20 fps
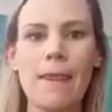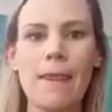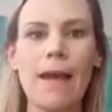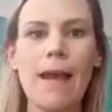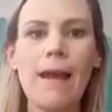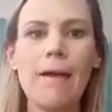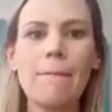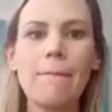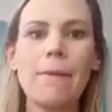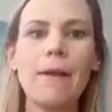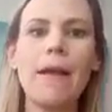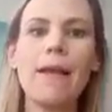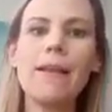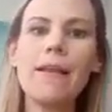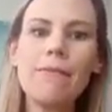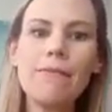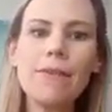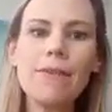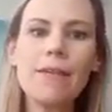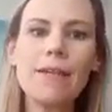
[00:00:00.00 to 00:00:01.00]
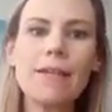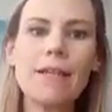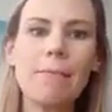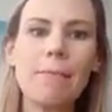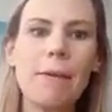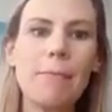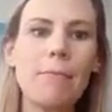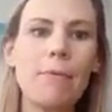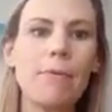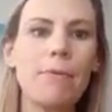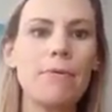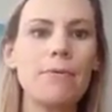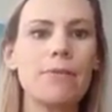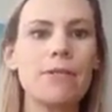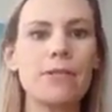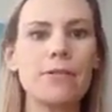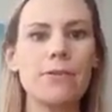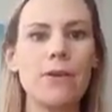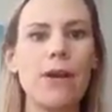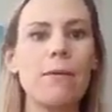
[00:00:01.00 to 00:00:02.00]
Another thing that people will
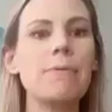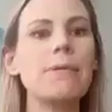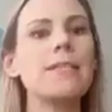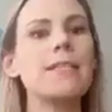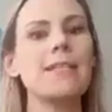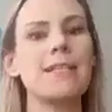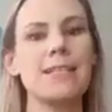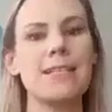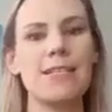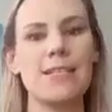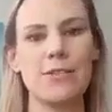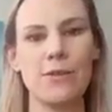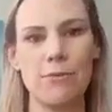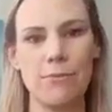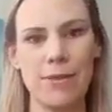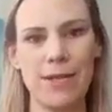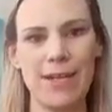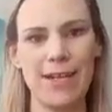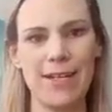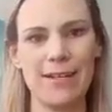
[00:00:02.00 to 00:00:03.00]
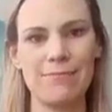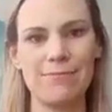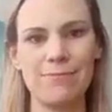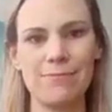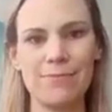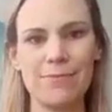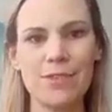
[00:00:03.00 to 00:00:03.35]
describe is insomnia.